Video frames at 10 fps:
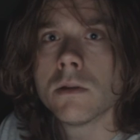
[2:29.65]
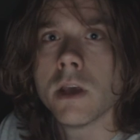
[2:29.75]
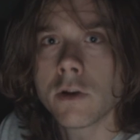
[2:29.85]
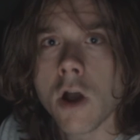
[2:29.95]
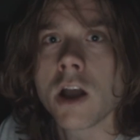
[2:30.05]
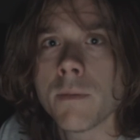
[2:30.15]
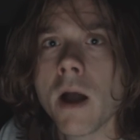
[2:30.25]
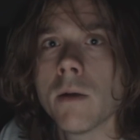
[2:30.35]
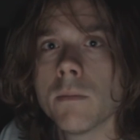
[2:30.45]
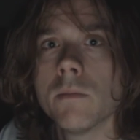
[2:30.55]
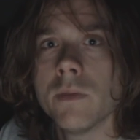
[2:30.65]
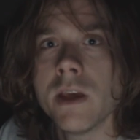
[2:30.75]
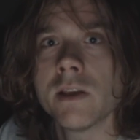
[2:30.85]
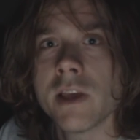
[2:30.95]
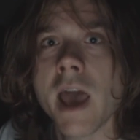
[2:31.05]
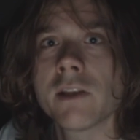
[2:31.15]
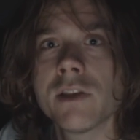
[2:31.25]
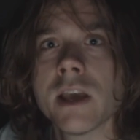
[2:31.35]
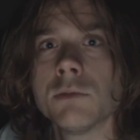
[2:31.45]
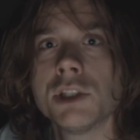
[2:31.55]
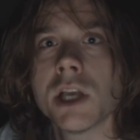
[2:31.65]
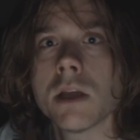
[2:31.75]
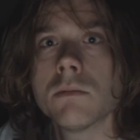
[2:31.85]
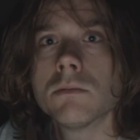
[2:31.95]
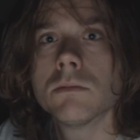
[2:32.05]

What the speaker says: they're talking about the exact same shit.